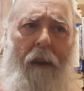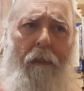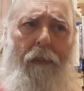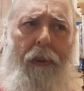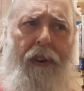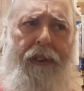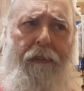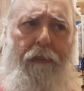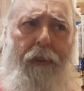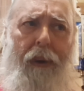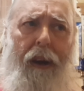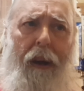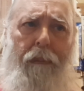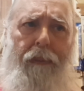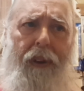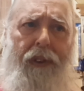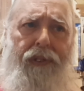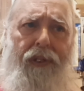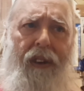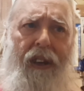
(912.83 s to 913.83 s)
Put put up
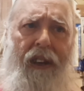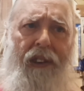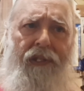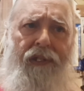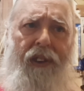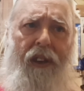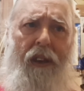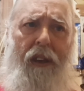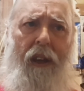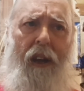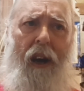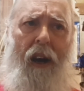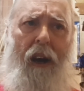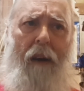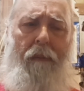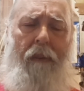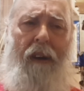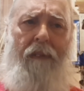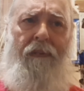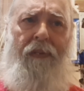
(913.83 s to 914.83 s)
your trees.
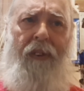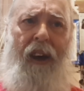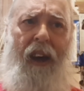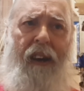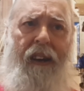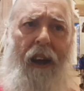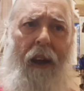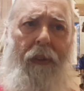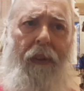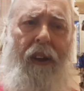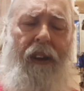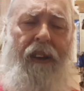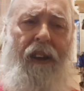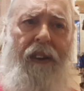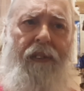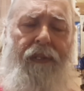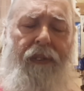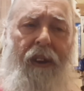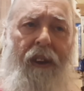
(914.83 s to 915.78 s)
Uh, in fact, I think that if,